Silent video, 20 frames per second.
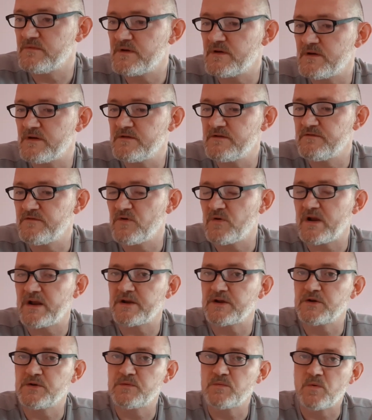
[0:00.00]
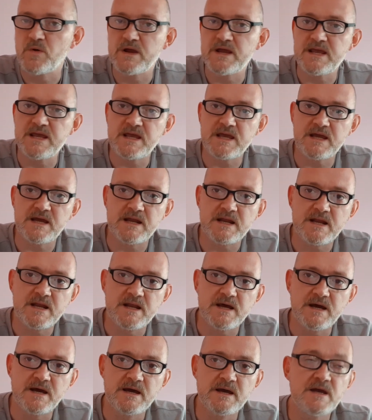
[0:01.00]
you've all had a good week and
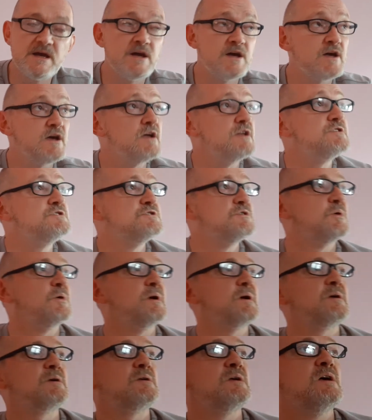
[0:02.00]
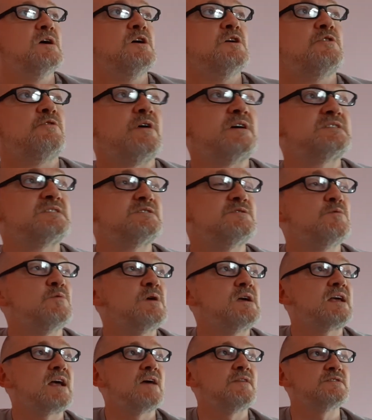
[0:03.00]
enjoying the rest of the
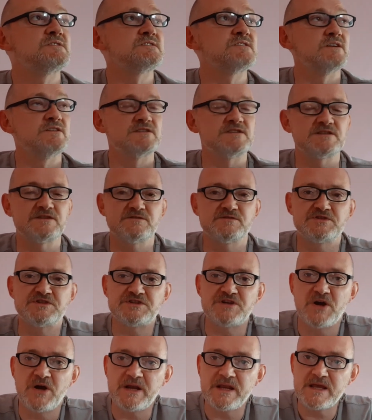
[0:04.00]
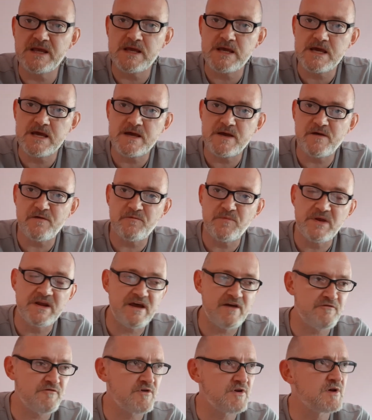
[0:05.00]
weekend. The sun's still shining here. I've been
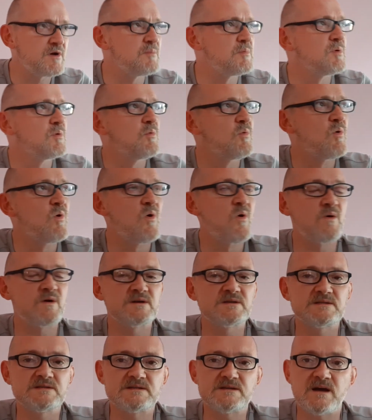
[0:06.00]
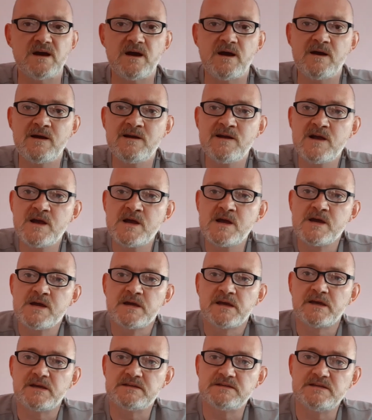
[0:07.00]
out for a couple of walks
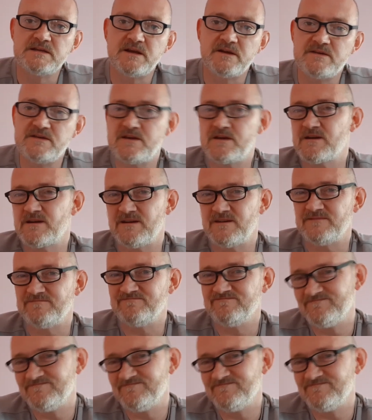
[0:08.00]
because you can't